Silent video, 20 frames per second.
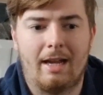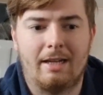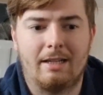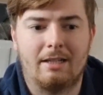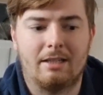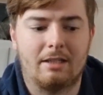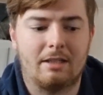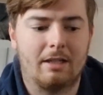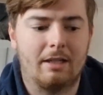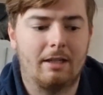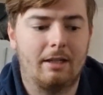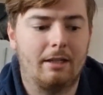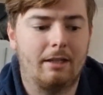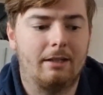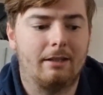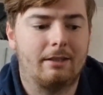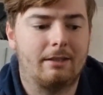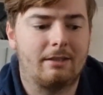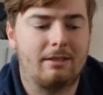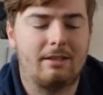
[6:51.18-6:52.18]
and,
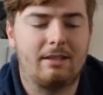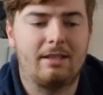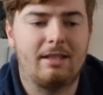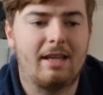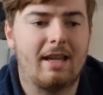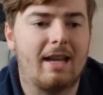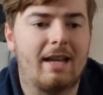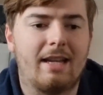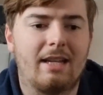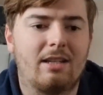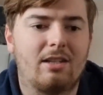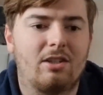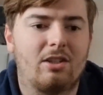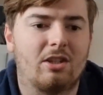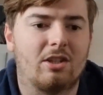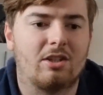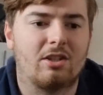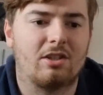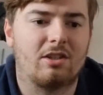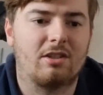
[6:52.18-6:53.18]
uh, yeah, it's
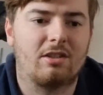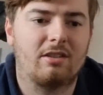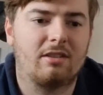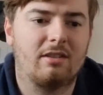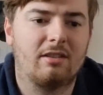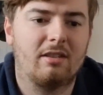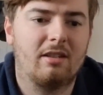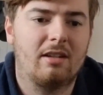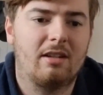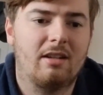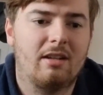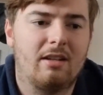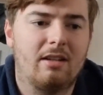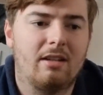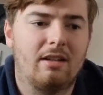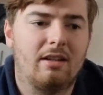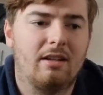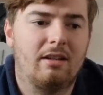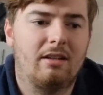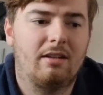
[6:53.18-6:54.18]
just,
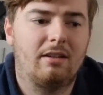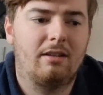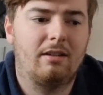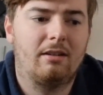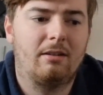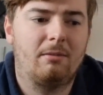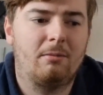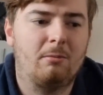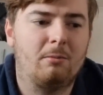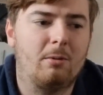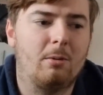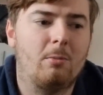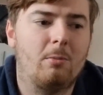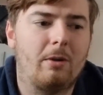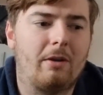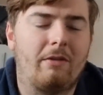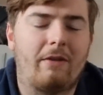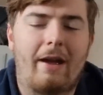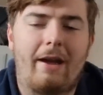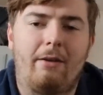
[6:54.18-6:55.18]

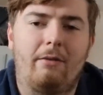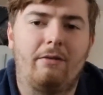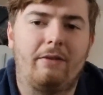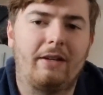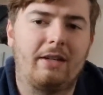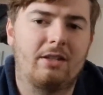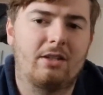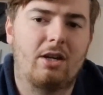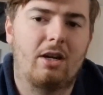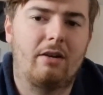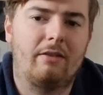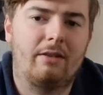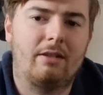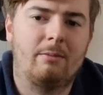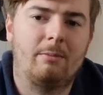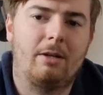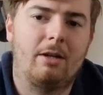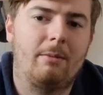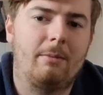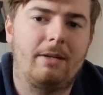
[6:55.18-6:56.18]
with how things are
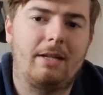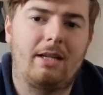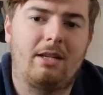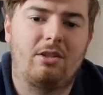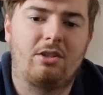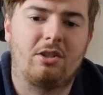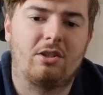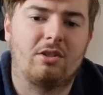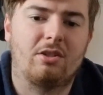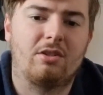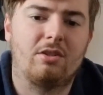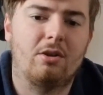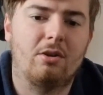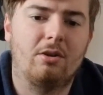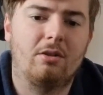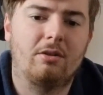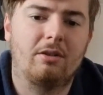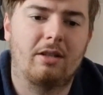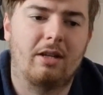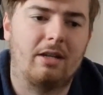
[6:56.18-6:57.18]
at the moment, it's just
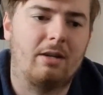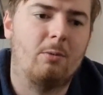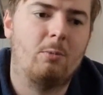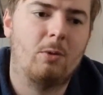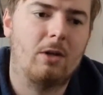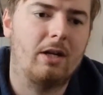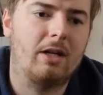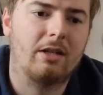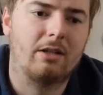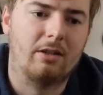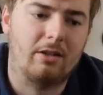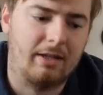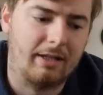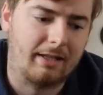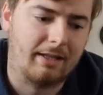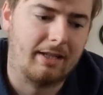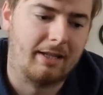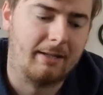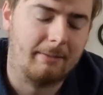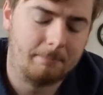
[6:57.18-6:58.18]
not going to work like